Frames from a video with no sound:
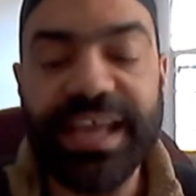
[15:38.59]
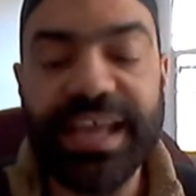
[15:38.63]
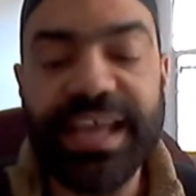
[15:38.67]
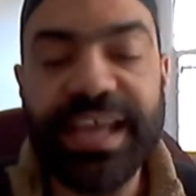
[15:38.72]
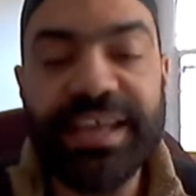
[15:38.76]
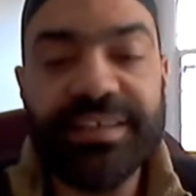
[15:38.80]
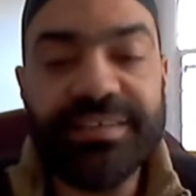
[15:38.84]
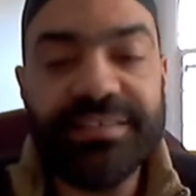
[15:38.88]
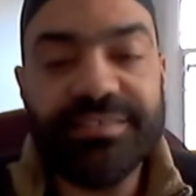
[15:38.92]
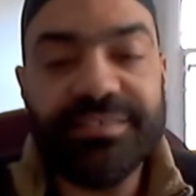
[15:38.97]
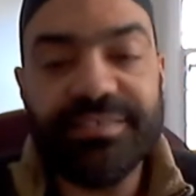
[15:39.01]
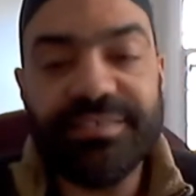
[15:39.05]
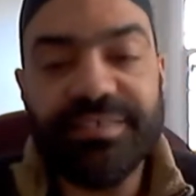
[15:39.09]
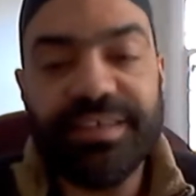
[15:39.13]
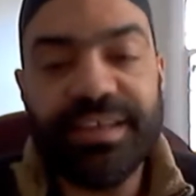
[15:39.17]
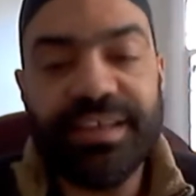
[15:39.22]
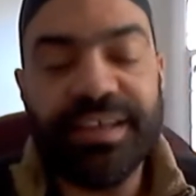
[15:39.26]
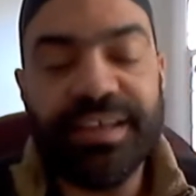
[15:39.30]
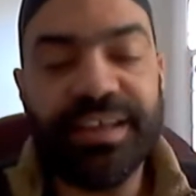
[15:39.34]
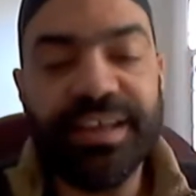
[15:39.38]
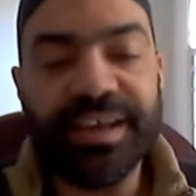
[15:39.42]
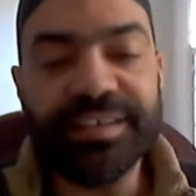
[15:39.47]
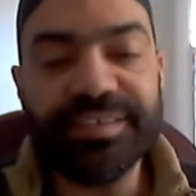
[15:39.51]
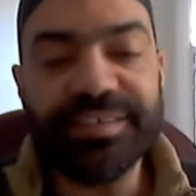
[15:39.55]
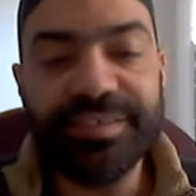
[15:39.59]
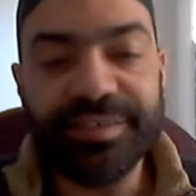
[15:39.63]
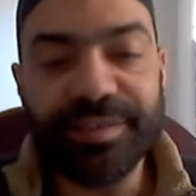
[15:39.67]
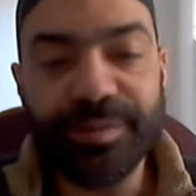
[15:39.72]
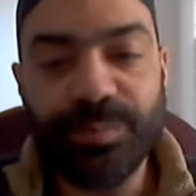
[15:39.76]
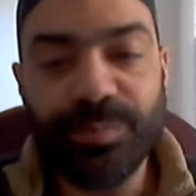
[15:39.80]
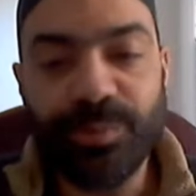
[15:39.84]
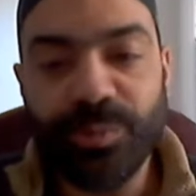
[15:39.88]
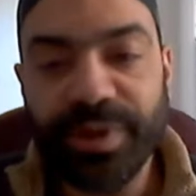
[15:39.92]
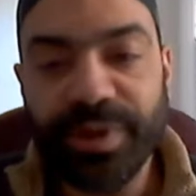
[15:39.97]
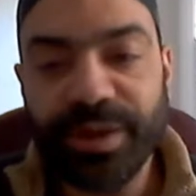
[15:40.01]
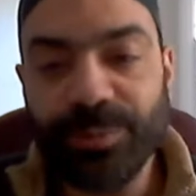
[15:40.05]
And it got
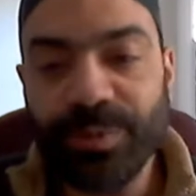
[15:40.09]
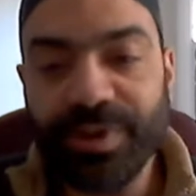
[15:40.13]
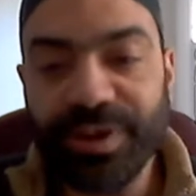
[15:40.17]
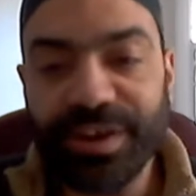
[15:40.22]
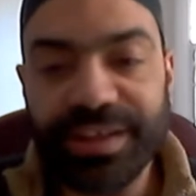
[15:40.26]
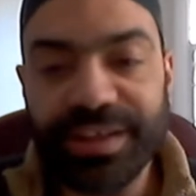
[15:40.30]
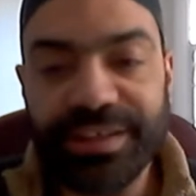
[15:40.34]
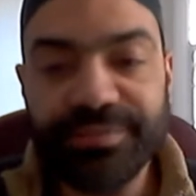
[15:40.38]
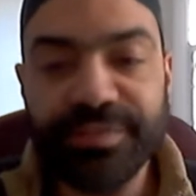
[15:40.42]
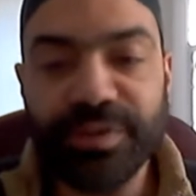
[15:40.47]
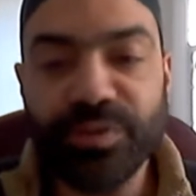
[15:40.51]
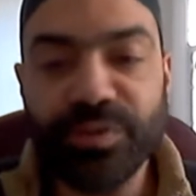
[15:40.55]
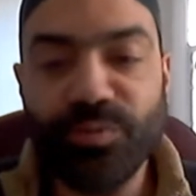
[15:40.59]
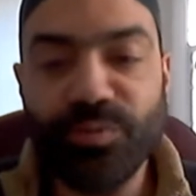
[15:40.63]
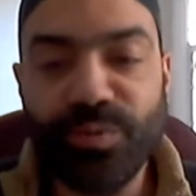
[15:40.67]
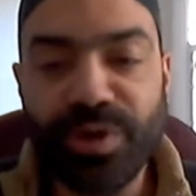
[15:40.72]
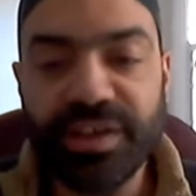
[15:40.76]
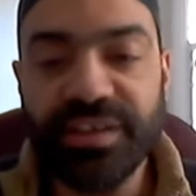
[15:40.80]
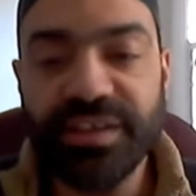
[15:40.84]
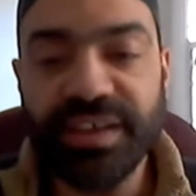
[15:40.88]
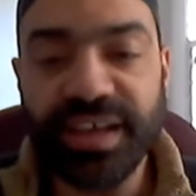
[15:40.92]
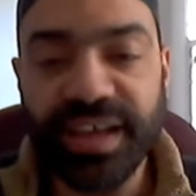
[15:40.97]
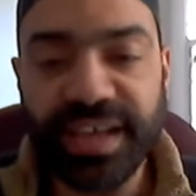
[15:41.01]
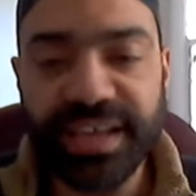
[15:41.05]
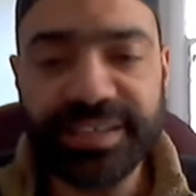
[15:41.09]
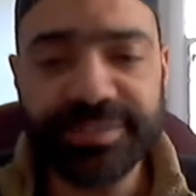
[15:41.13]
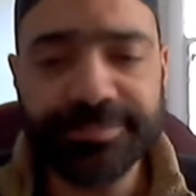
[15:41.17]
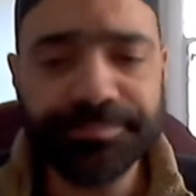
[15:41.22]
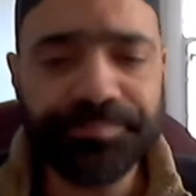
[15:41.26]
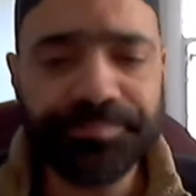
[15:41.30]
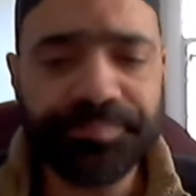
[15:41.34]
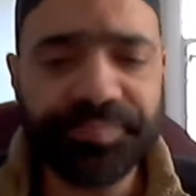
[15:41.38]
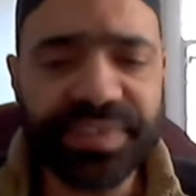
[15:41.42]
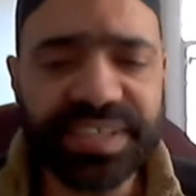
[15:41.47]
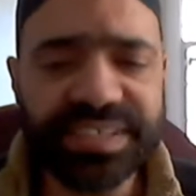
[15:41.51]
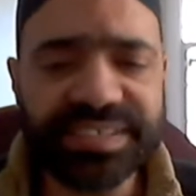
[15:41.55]
to the point where even one
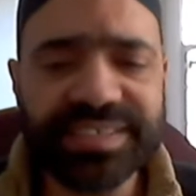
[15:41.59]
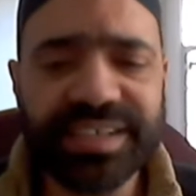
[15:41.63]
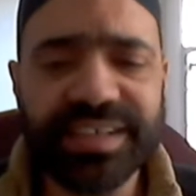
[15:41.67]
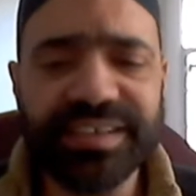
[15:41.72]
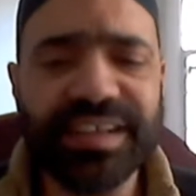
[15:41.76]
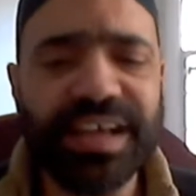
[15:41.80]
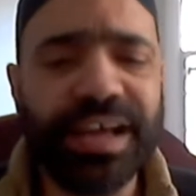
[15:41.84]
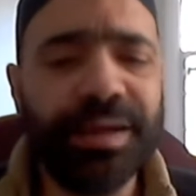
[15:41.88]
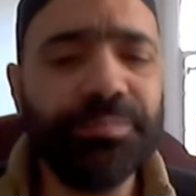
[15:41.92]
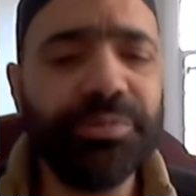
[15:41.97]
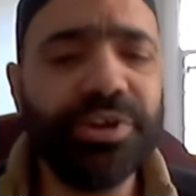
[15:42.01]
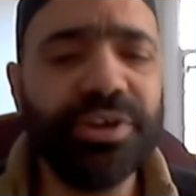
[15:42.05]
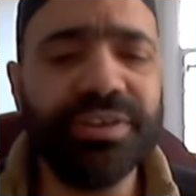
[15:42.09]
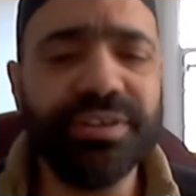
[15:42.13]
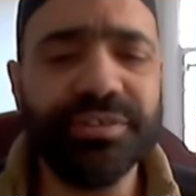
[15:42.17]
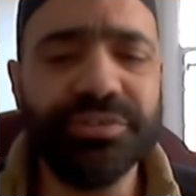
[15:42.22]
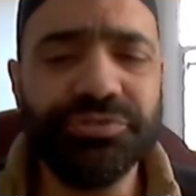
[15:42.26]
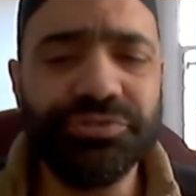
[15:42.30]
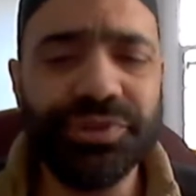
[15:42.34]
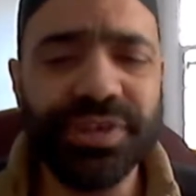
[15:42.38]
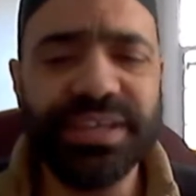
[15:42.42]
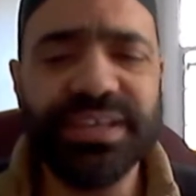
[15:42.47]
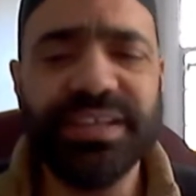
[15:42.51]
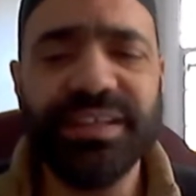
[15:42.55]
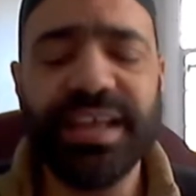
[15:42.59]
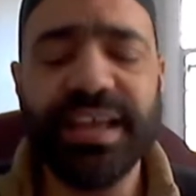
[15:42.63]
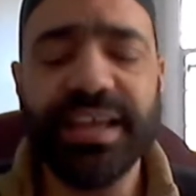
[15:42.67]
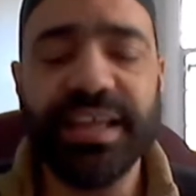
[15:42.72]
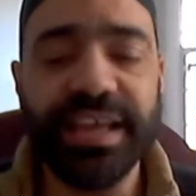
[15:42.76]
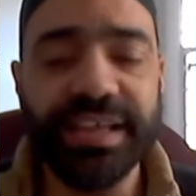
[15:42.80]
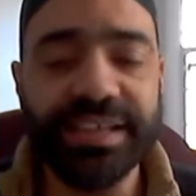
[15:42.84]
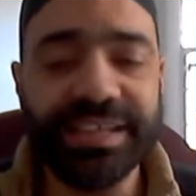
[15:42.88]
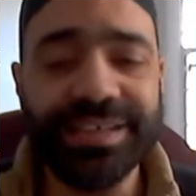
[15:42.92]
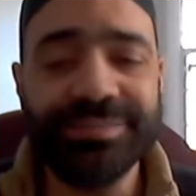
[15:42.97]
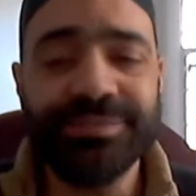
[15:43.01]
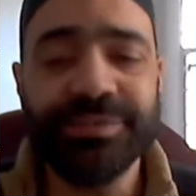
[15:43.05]
night he said, I'm going to drink
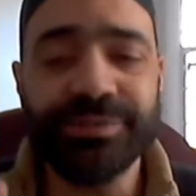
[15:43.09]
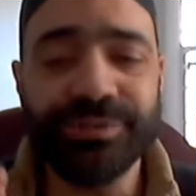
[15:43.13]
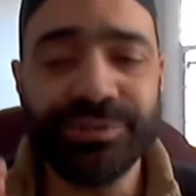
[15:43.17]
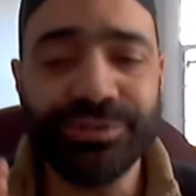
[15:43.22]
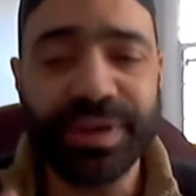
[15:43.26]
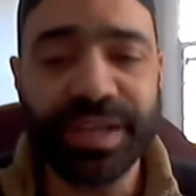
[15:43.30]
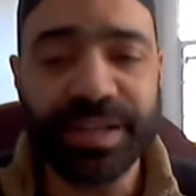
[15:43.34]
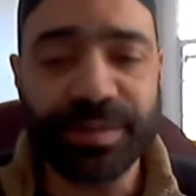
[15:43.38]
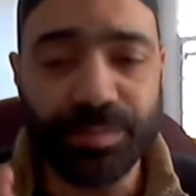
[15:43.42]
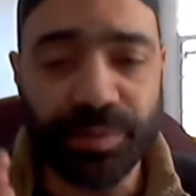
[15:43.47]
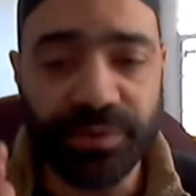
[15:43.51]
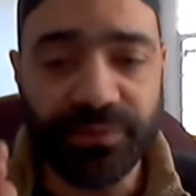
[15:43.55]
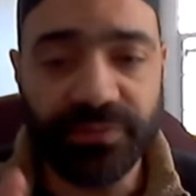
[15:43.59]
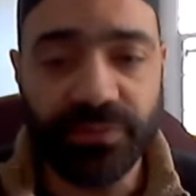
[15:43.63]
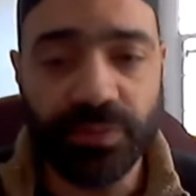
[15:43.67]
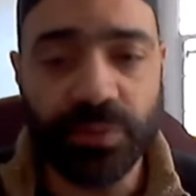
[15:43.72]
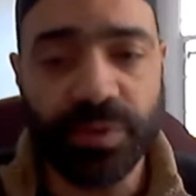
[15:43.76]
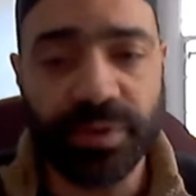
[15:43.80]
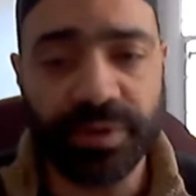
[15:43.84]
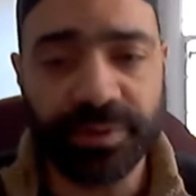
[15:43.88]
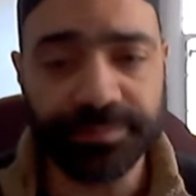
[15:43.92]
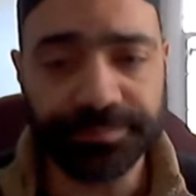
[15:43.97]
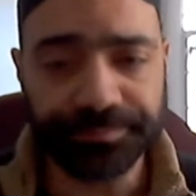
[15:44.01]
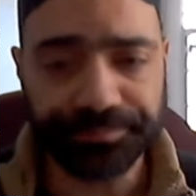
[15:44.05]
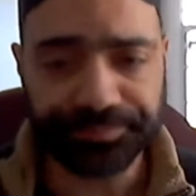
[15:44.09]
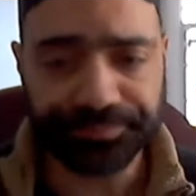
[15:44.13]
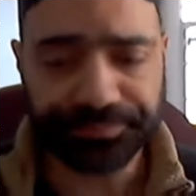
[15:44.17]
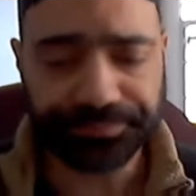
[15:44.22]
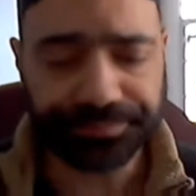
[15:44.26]
like I never drank before.